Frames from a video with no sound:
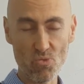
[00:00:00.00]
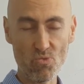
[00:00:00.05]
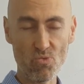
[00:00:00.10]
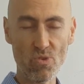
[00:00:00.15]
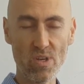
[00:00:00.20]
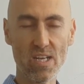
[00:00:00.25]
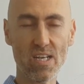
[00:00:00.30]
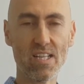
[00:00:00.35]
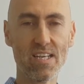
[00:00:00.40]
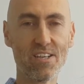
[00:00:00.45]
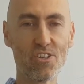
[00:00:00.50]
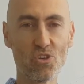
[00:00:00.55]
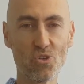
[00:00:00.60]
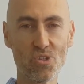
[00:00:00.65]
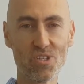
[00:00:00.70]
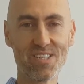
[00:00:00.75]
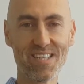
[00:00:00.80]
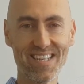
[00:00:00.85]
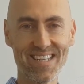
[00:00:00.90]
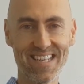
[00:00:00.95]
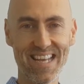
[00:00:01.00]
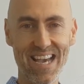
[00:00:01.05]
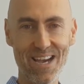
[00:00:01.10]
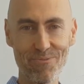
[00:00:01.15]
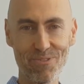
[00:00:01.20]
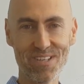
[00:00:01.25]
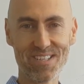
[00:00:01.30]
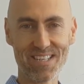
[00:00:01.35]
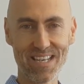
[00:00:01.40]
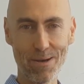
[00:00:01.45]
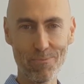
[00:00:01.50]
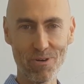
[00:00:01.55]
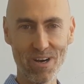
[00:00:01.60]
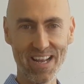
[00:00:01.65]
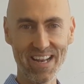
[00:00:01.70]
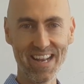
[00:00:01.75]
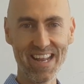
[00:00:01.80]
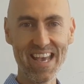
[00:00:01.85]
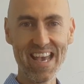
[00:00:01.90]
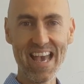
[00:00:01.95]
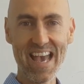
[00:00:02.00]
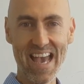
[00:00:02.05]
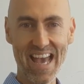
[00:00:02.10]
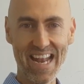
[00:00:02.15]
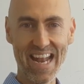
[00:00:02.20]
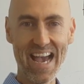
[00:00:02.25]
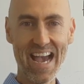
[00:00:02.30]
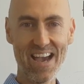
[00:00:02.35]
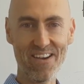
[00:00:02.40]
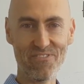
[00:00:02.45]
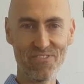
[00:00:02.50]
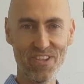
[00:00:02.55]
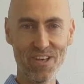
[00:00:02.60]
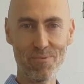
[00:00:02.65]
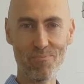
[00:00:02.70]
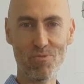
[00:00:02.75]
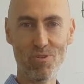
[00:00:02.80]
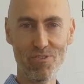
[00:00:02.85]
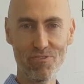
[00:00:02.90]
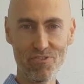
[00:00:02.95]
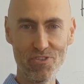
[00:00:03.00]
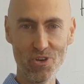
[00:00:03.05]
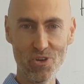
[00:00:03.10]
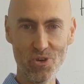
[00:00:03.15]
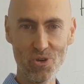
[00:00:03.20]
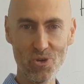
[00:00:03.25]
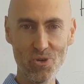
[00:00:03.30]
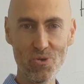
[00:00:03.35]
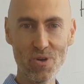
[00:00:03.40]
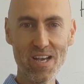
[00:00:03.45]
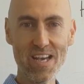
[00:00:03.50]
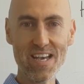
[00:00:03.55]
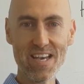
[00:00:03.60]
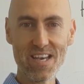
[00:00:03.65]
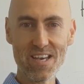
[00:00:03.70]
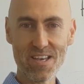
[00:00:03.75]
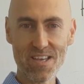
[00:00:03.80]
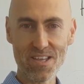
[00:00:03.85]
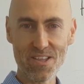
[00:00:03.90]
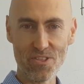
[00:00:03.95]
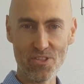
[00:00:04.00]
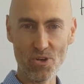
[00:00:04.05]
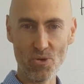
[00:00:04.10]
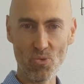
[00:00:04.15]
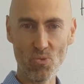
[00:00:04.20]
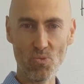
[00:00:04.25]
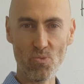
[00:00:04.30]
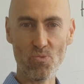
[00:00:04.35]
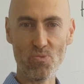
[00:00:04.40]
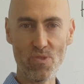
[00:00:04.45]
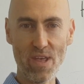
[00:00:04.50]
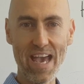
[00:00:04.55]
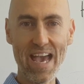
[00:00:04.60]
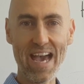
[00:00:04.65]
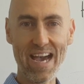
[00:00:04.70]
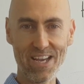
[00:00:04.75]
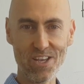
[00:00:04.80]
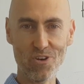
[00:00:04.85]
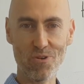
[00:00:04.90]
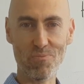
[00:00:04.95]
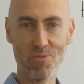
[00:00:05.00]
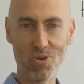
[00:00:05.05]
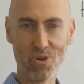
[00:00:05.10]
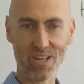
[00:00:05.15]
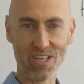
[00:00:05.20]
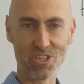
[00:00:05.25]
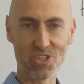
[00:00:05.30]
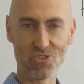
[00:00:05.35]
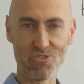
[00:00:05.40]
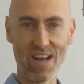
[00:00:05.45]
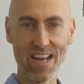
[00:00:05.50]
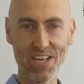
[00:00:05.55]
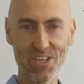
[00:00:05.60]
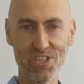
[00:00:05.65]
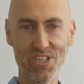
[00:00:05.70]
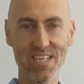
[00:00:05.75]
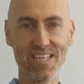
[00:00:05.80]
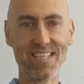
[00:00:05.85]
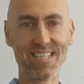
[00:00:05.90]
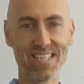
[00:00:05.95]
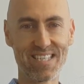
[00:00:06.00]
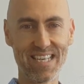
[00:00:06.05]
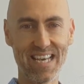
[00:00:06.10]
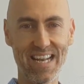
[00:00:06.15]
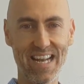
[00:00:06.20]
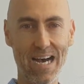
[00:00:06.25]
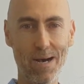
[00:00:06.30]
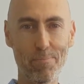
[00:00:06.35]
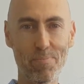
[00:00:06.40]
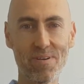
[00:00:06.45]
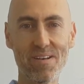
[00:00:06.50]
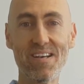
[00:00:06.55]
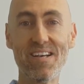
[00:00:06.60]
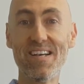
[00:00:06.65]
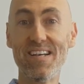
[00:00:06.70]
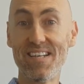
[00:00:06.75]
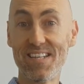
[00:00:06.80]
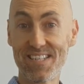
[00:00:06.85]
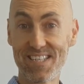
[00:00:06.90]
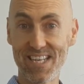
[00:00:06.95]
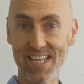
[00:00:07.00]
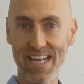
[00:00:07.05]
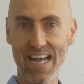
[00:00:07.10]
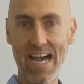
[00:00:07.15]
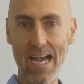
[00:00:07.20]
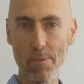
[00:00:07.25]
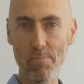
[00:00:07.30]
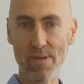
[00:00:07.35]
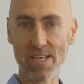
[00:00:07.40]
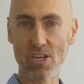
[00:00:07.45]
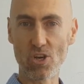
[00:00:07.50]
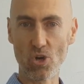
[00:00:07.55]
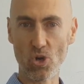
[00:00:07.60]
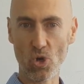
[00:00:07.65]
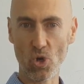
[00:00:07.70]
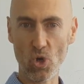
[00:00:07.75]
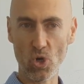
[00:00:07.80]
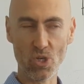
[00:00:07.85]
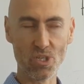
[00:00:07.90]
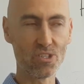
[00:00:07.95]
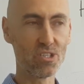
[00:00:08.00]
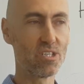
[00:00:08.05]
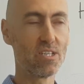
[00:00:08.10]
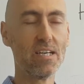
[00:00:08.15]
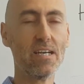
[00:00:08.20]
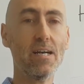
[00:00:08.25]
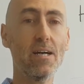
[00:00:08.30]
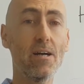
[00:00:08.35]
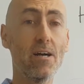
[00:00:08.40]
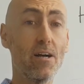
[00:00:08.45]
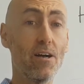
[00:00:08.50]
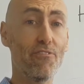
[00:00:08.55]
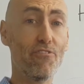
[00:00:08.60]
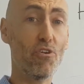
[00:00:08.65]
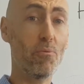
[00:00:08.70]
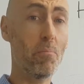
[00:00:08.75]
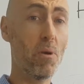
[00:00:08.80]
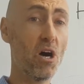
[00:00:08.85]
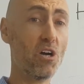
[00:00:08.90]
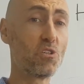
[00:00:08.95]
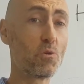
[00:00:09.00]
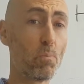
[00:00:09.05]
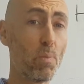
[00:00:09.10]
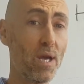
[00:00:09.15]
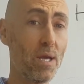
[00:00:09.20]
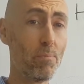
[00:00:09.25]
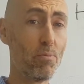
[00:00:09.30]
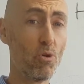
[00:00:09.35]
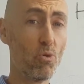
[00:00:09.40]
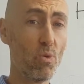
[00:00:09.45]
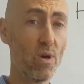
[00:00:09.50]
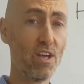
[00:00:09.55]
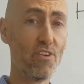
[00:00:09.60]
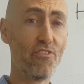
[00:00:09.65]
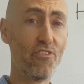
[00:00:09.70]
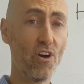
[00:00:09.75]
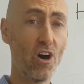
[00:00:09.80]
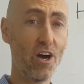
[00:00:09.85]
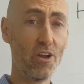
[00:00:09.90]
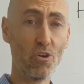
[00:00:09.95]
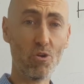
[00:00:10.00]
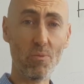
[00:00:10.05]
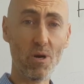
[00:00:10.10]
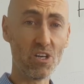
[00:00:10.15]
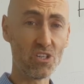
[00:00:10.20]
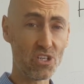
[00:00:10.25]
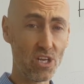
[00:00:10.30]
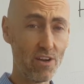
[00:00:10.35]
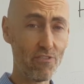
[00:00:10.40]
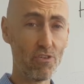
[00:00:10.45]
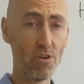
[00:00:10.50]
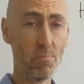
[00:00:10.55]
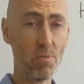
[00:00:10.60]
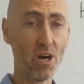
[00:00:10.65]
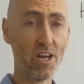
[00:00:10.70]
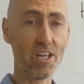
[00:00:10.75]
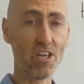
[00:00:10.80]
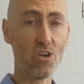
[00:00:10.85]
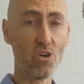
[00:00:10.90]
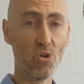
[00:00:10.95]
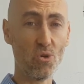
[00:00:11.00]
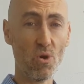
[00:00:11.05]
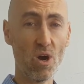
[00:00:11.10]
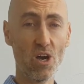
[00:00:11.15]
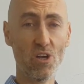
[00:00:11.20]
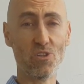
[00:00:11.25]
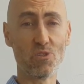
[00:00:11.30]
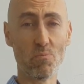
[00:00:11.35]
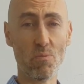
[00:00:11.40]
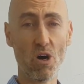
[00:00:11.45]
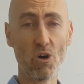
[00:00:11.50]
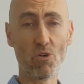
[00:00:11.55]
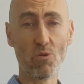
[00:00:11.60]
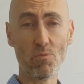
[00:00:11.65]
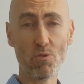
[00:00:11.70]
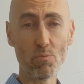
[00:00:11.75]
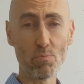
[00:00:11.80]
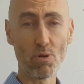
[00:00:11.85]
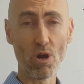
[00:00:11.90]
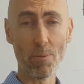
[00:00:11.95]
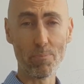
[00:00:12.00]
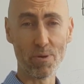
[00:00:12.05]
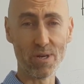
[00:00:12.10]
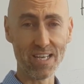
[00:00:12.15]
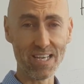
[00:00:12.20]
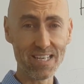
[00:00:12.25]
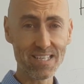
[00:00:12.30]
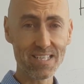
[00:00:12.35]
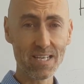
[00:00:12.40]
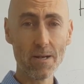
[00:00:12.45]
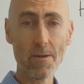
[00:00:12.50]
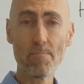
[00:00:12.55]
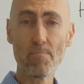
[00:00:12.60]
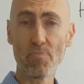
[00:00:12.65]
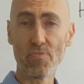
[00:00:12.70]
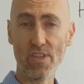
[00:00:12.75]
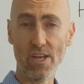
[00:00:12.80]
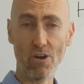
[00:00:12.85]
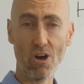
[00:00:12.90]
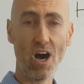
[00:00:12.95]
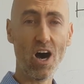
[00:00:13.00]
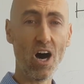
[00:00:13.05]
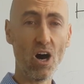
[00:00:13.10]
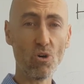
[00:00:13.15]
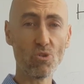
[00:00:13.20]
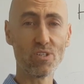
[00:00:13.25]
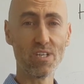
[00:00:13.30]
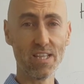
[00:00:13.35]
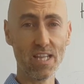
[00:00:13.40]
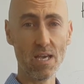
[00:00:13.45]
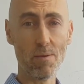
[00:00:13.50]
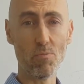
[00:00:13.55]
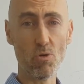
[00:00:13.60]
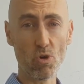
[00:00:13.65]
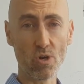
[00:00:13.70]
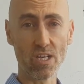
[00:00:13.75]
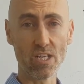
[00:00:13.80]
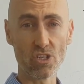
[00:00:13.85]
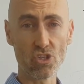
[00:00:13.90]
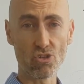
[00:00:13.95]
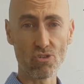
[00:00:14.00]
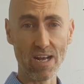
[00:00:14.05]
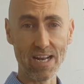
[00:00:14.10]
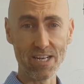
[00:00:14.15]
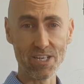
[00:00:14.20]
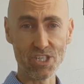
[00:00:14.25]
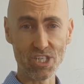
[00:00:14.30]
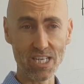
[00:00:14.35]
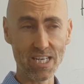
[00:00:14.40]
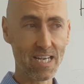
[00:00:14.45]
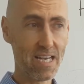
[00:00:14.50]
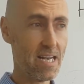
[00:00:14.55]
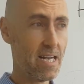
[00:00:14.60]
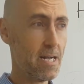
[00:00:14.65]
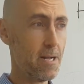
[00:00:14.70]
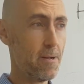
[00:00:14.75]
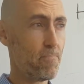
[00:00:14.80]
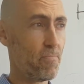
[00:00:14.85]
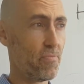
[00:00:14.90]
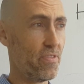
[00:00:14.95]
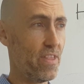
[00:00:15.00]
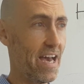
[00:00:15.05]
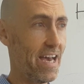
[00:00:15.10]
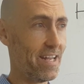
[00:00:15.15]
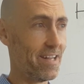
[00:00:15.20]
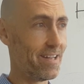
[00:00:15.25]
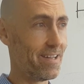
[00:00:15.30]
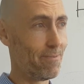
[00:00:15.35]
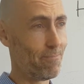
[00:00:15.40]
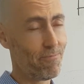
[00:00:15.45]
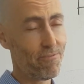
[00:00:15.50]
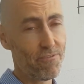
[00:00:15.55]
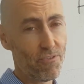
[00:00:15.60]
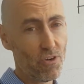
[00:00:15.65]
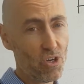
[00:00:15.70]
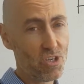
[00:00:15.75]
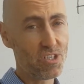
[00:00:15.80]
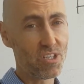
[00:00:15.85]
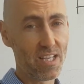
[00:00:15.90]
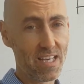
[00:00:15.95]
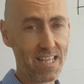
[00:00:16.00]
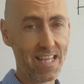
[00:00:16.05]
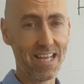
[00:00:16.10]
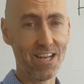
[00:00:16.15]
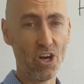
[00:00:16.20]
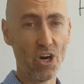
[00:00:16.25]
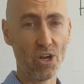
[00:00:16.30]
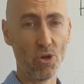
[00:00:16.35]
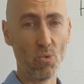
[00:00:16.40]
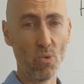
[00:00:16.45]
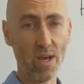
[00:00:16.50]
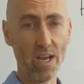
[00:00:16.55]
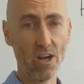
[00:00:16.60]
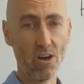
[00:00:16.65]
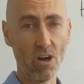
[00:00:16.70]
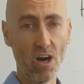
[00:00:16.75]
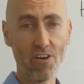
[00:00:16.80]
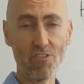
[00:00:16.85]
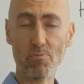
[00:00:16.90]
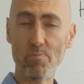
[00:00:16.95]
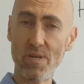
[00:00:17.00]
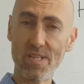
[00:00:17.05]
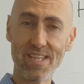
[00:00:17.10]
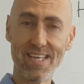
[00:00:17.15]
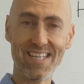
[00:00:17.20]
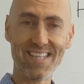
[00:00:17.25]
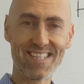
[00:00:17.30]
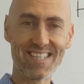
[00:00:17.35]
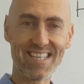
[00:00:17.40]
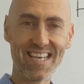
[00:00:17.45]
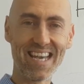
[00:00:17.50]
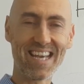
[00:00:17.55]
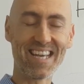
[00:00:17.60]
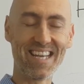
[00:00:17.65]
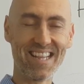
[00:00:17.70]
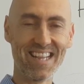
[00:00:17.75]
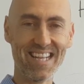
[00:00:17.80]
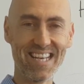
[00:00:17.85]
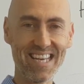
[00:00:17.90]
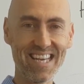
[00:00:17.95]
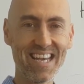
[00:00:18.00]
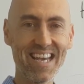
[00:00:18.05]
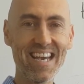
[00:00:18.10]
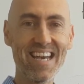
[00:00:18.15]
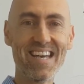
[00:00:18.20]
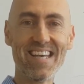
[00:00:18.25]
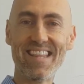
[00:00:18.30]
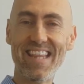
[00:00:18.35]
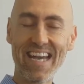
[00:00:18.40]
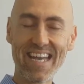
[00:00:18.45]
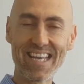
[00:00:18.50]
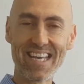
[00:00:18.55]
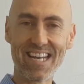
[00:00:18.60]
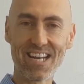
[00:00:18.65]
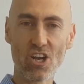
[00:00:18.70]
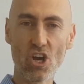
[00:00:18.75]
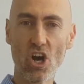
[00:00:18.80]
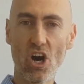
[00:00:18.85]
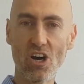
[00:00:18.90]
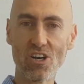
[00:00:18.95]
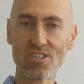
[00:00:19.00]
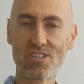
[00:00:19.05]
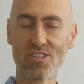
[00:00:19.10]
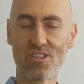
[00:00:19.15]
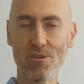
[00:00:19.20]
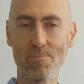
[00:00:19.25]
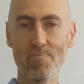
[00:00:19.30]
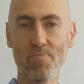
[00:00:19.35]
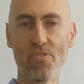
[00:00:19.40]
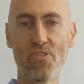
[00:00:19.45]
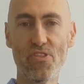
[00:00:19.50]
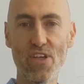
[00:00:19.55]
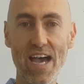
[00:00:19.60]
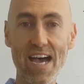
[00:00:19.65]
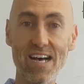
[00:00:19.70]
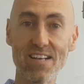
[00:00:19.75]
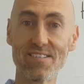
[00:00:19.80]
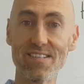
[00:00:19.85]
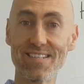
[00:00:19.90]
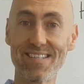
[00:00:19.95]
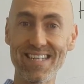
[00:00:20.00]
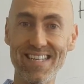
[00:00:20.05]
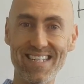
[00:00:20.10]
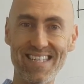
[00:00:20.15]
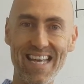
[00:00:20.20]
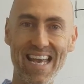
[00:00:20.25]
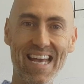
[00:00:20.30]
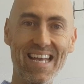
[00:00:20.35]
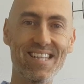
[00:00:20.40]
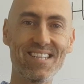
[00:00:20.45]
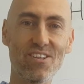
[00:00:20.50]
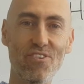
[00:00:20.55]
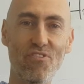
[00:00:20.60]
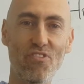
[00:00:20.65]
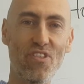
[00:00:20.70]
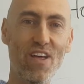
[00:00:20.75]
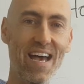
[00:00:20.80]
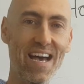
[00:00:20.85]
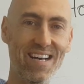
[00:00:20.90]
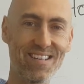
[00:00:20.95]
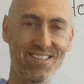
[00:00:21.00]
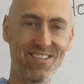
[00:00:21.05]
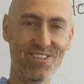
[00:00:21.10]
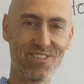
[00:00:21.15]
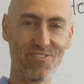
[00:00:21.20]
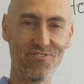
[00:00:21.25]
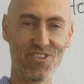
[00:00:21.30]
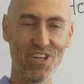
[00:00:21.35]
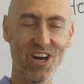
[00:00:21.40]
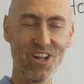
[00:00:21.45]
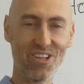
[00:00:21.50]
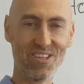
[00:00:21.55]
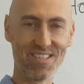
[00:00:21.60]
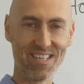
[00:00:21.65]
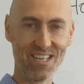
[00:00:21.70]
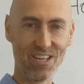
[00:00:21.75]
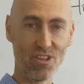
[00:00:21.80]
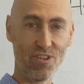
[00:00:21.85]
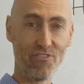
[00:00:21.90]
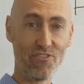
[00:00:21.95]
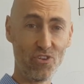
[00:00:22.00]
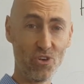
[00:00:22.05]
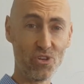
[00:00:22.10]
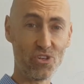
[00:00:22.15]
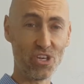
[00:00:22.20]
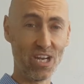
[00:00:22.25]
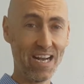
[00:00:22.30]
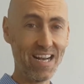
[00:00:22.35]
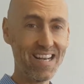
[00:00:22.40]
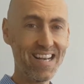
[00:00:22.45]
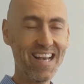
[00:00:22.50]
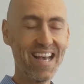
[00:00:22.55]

really should sit down with someone and have them review how your mortgage strategy is set up today, because for most people, we find almost everybody who owns multiple properties, there are holes in their mortgage strategy that firstly they're not aware of, but then secondly they can cost them thousands and tens of thousands of dollars into the future.